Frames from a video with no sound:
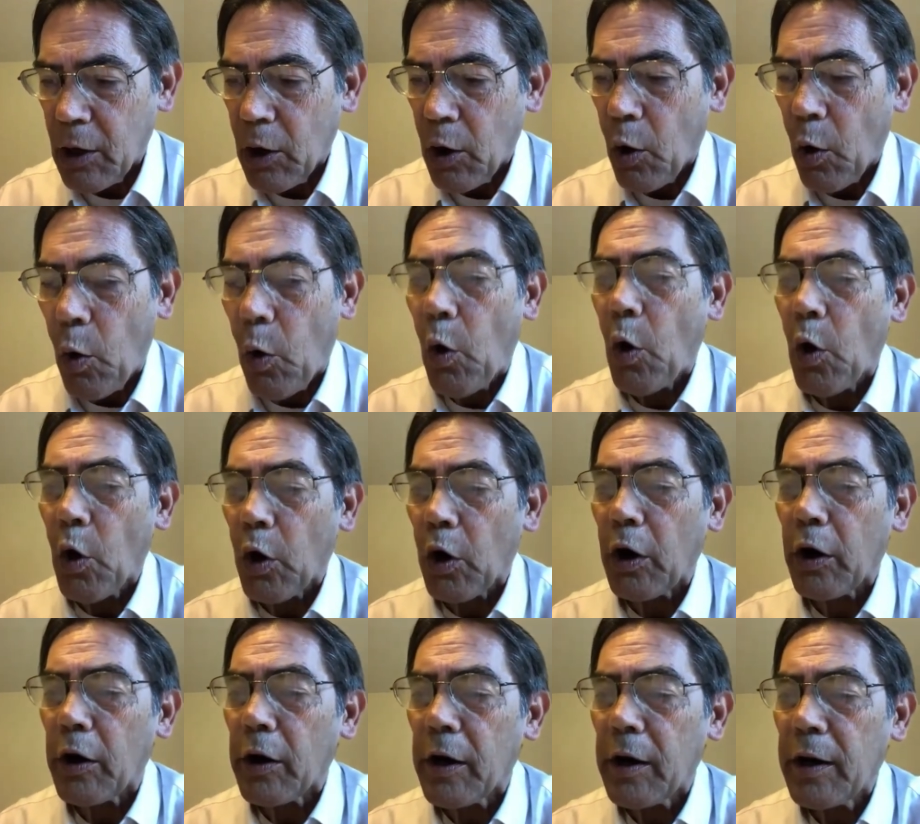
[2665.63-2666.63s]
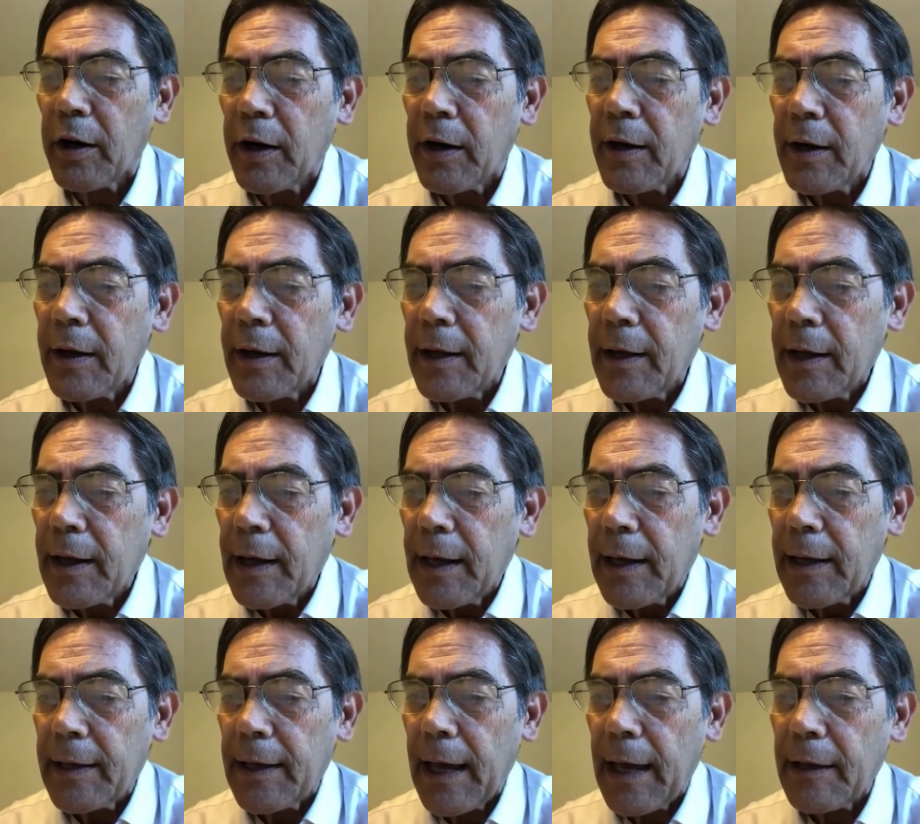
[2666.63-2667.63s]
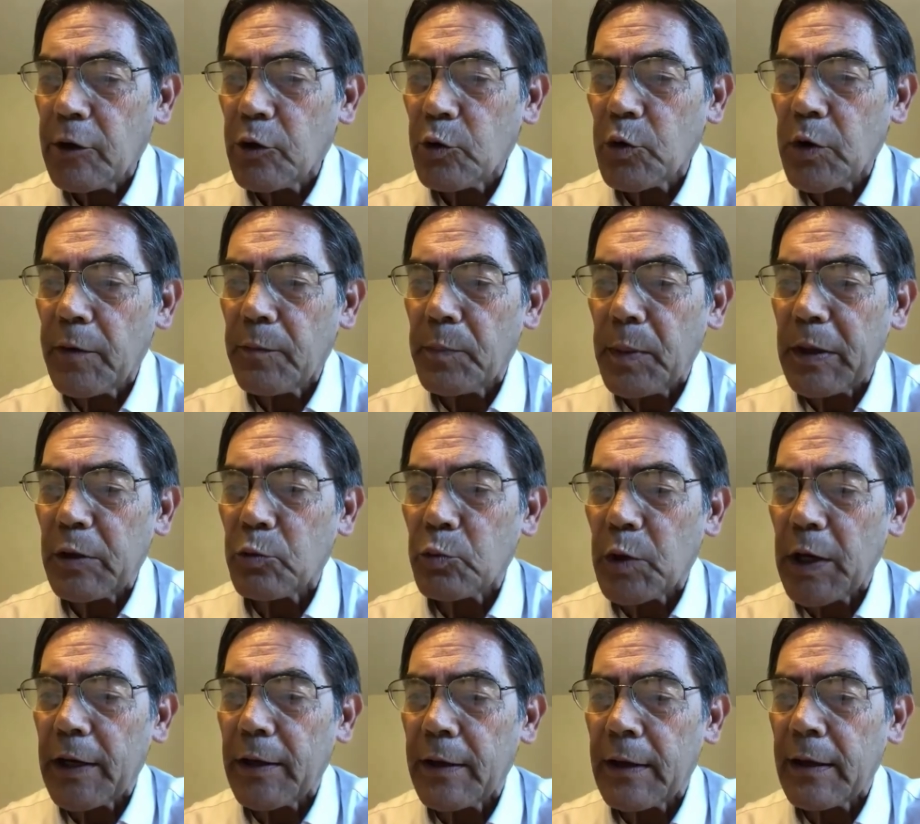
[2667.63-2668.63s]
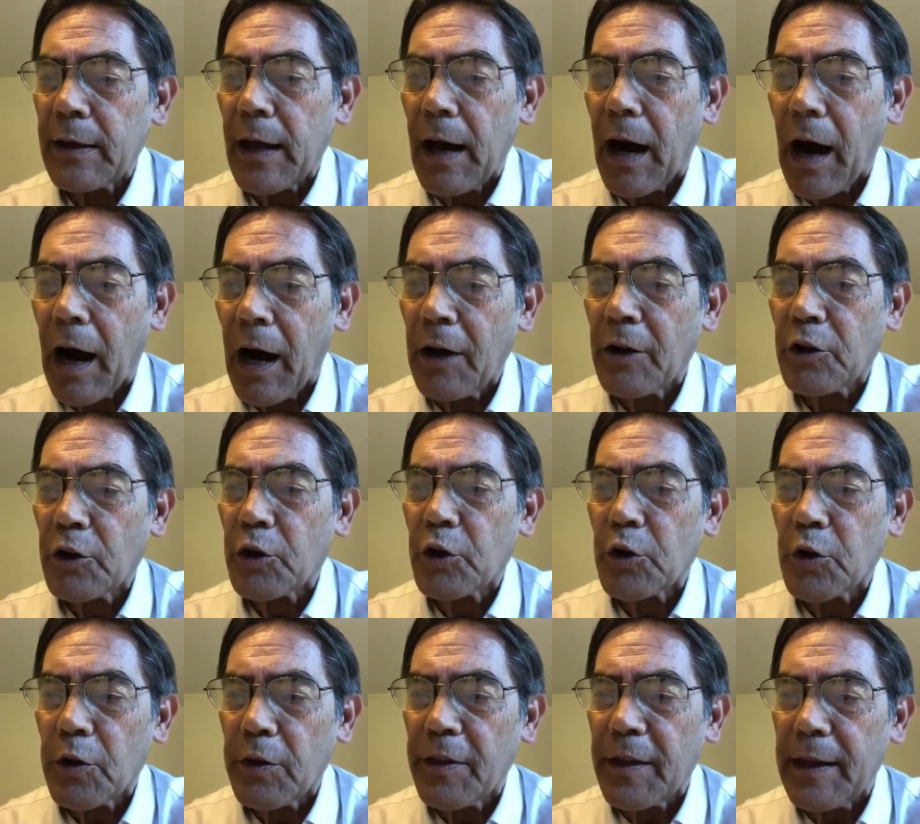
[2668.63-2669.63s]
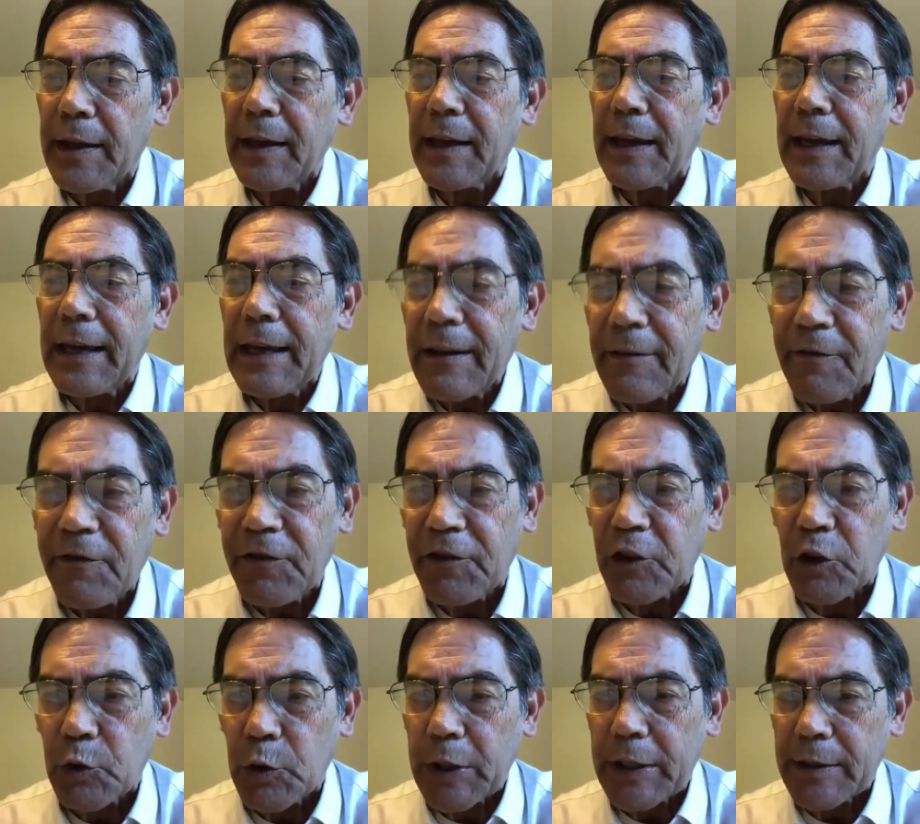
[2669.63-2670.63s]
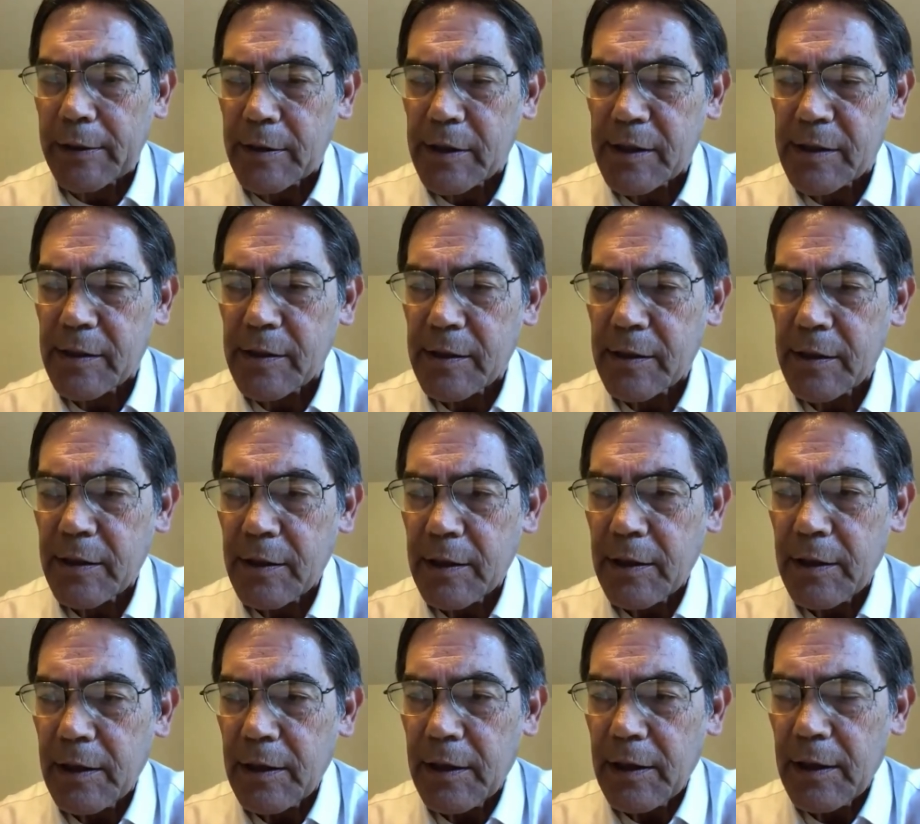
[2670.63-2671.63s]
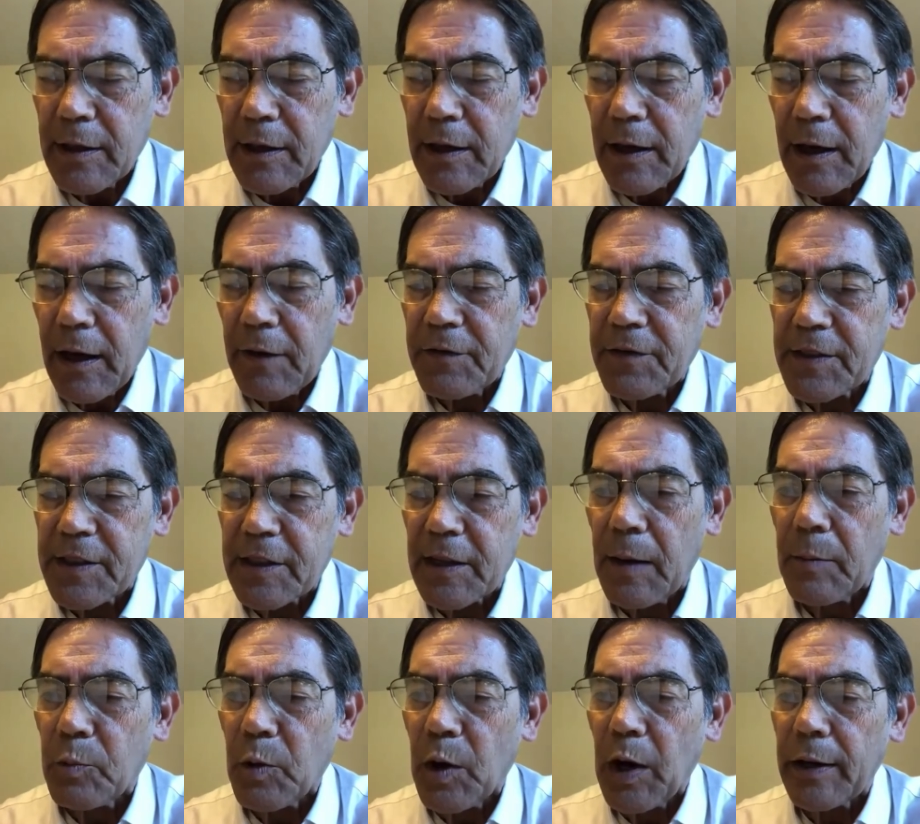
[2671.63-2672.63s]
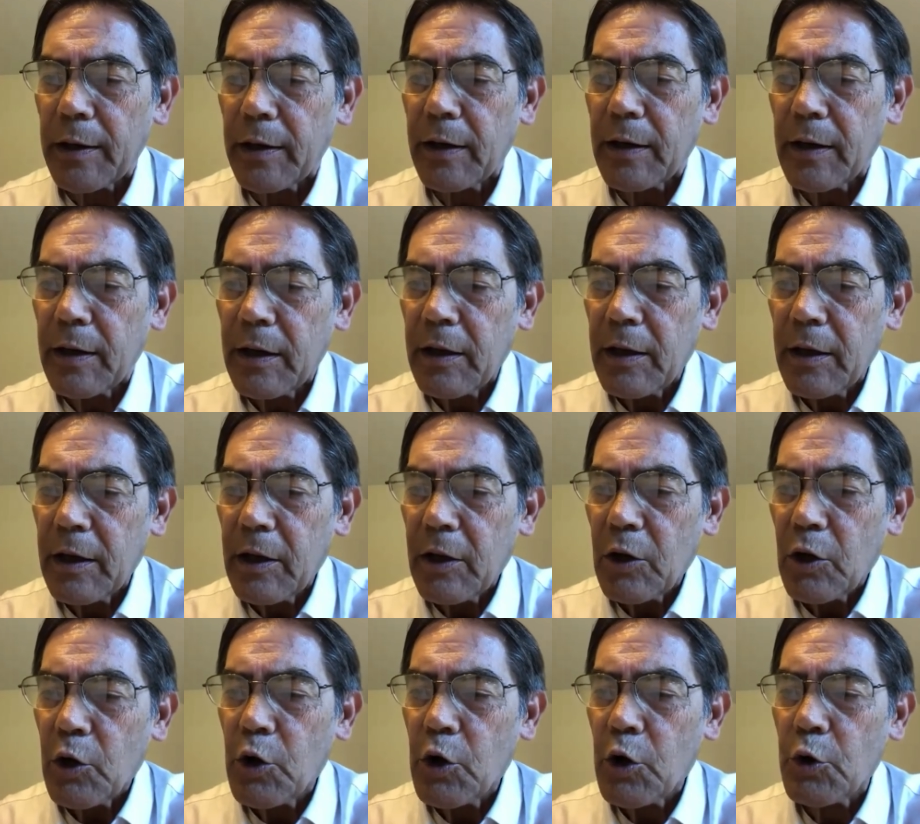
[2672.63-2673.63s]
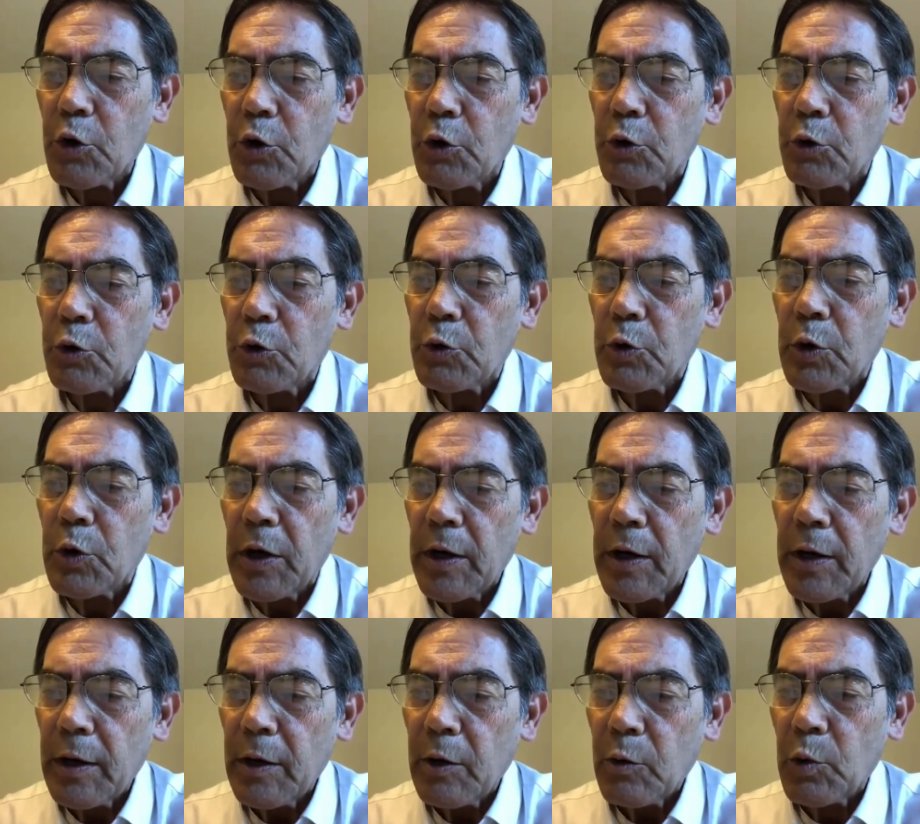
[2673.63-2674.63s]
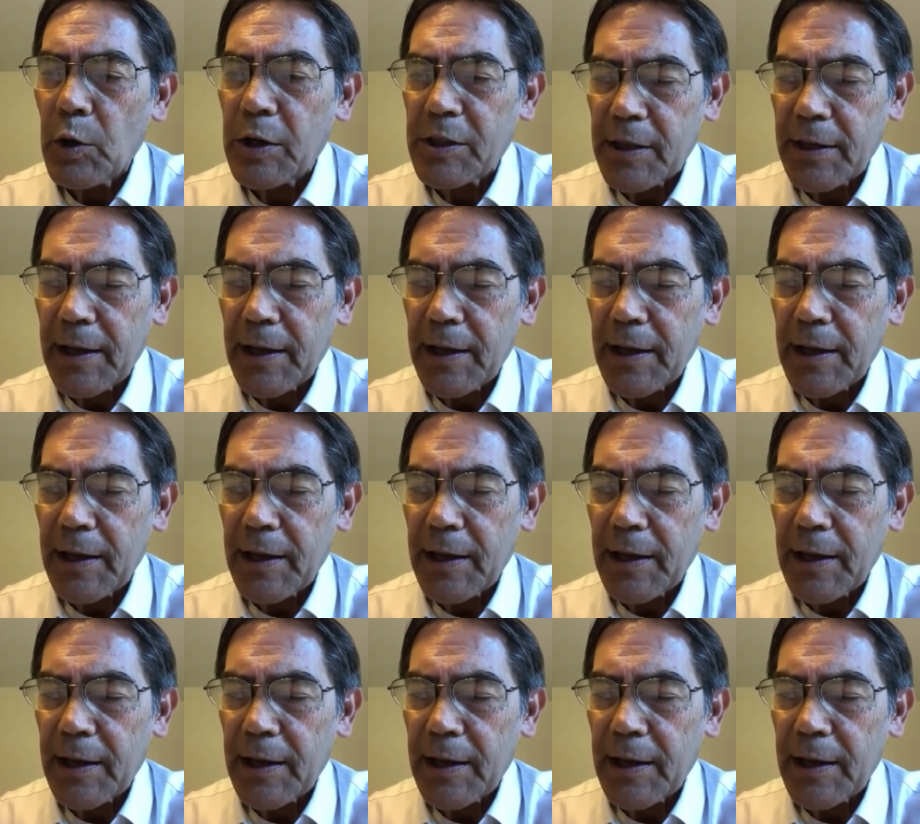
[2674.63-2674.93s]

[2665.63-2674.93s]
Or it had to have been written under the influence of someone who was an